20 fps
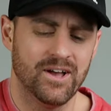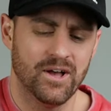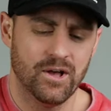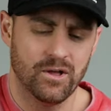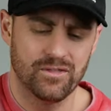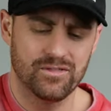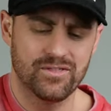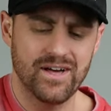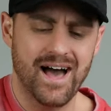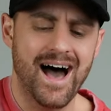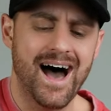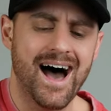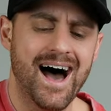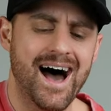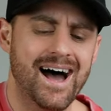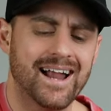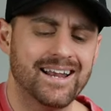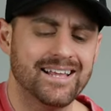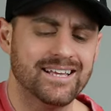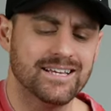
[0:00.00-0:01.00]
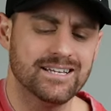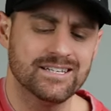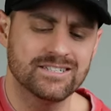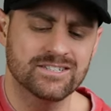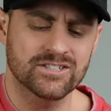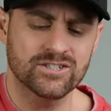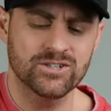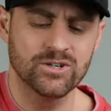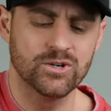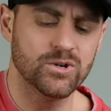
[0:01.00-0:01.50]

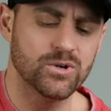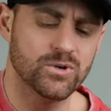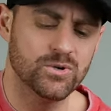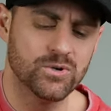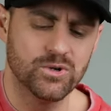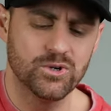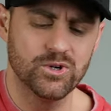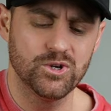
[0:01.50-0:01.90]
my God,